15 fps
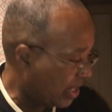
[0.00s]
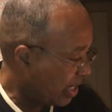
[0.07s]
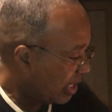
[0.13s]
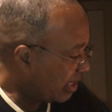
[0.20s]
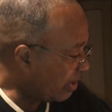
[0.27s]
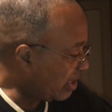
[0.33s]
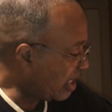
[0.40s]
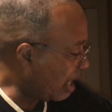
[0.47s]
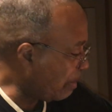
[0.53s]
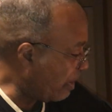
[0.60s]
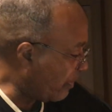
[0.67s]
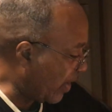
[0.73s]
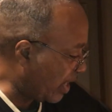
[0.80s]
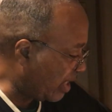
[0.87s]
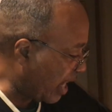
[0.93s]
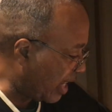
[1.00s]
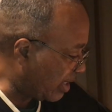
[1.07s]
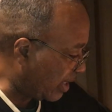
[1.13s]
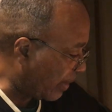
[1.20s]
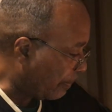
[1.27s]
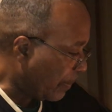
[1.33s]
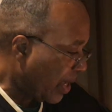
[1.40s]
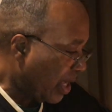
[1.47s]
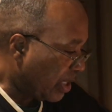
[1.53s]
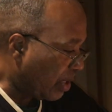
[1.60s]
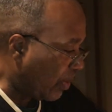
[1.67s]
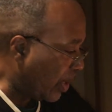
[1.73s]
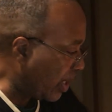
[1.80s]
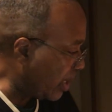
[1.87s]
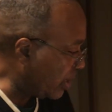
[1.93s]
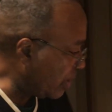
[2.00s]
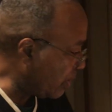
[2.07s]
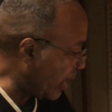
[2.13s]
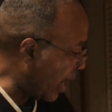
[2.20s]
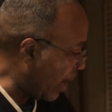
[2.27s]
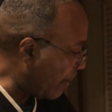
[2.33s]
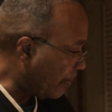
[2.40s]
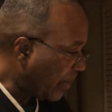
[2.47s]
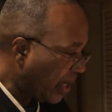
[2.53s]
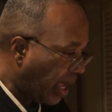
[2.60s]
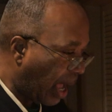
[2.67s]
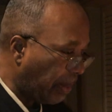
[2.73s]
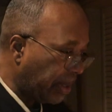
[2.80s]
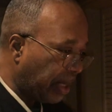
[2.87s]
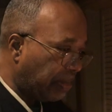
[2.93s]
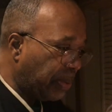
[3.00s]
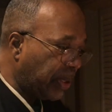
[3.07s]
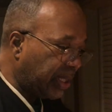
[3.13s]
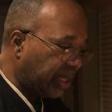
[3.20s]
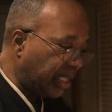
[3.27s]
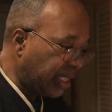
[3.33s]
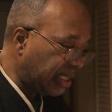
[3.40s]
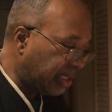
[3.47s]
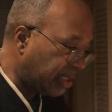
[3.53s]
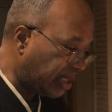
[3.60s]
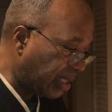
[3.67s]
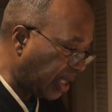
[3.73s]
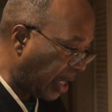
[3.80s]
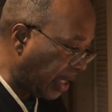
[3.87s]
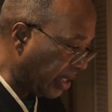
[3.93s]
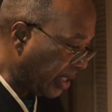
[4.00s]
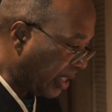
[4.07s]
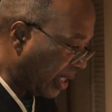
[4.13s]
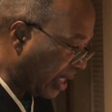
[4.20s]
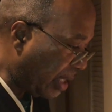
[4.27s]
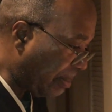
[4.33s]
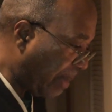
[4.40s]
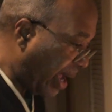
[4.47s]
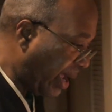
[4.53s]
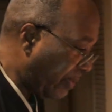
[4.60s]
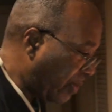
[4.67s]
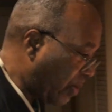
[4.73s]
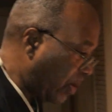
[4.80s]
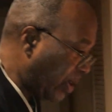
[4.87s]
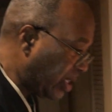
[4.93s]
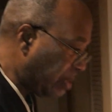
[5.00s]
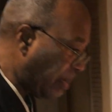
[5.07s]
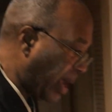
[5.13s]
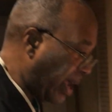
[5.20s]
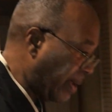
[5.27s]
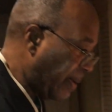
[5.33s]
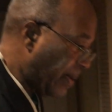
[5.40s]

So it's going to be fantastic. So what I'm going to do now, I'm going to put this in my, of course, my